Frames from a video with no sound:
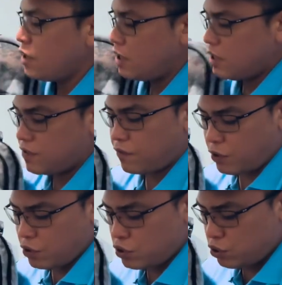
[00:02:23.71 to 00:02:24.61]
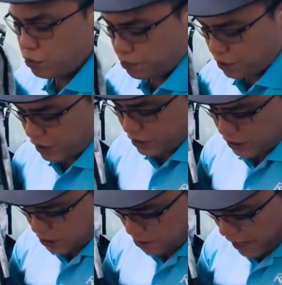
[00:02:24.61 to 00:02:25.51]
is for you to bring
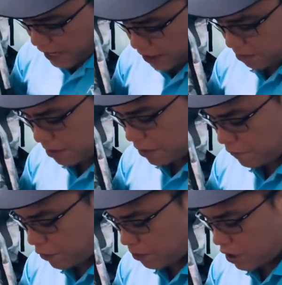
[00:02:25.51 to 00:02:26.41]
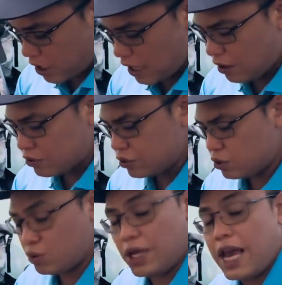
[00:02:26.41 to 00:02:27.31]
this bag maybe from your house
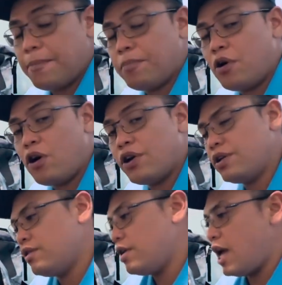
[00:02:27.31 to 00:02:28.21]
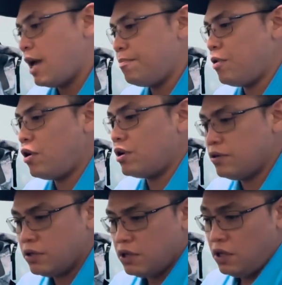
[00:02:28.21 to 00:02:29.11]
to the airport, airport
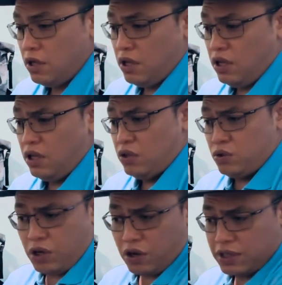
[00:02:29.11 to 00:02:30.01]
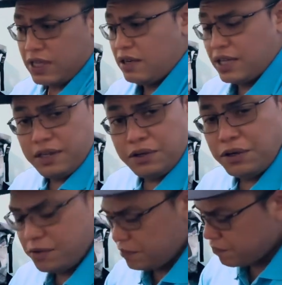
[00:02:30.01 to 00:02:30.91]
to the hotel and you know,